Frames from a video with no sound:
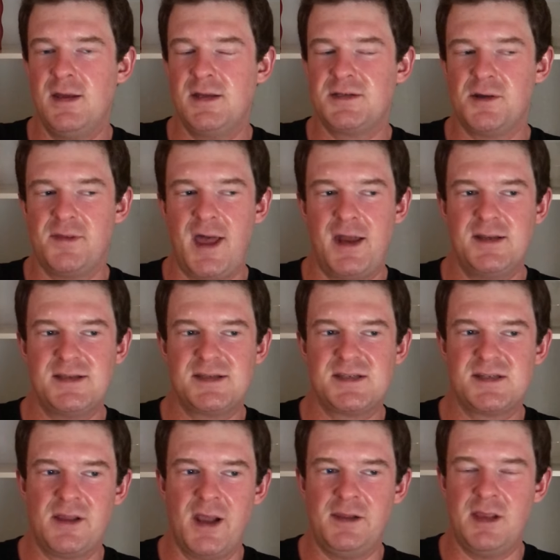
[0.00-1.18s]
So that is
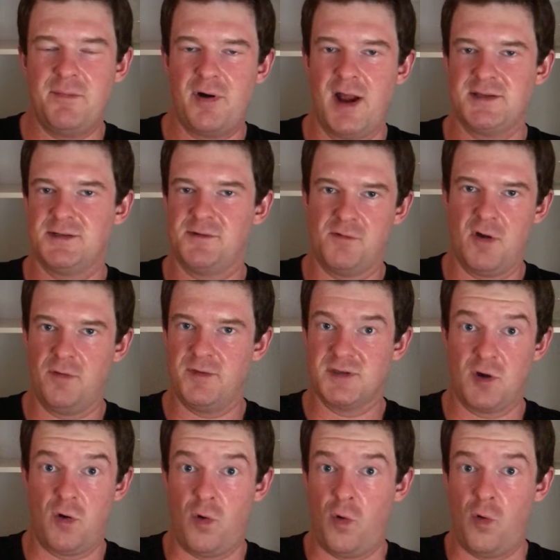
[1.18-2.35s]
slightly present throughout this
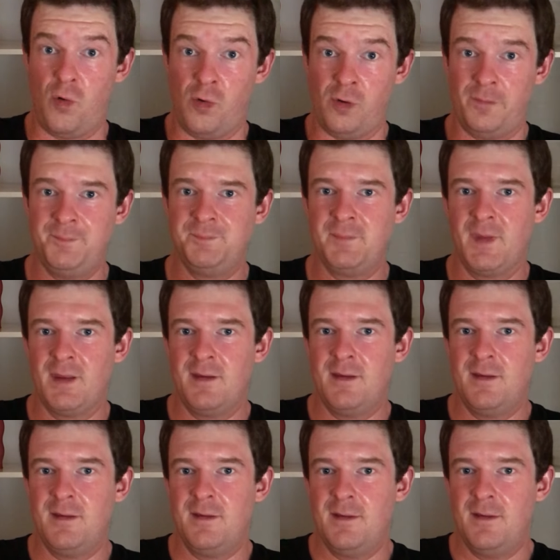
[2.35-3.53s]
whole
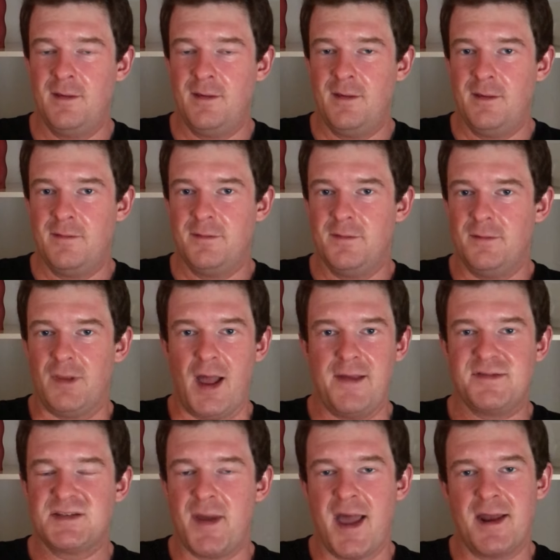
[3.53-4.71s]

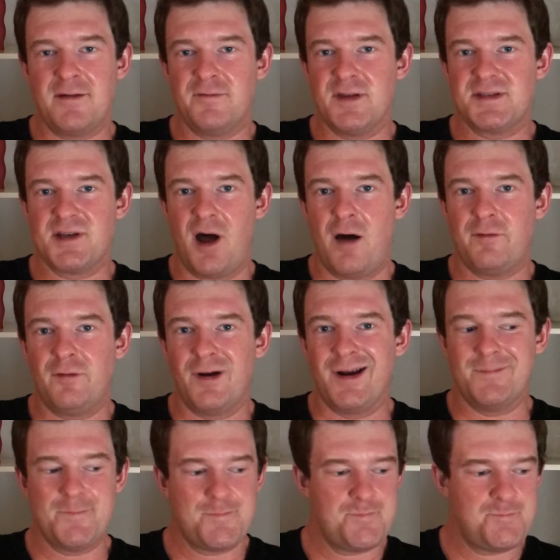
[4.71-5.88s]
lifespan of this offering,